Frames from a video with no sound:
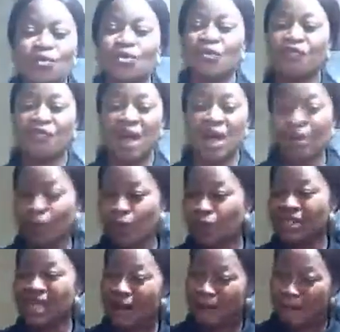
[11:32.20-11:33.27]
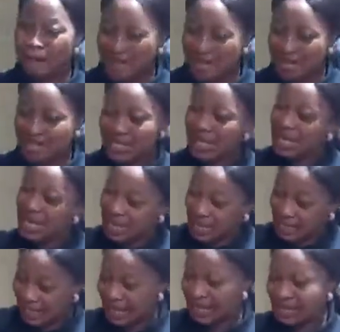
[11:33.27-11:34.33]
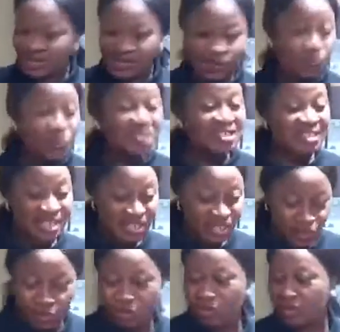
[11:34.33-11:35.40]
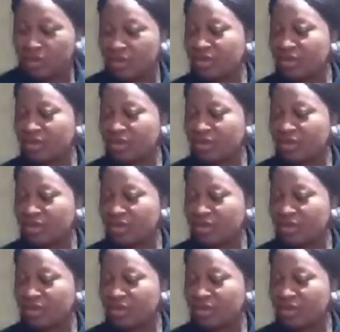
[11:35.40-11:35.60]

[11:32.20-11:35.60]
one of our old and best clients, which they know.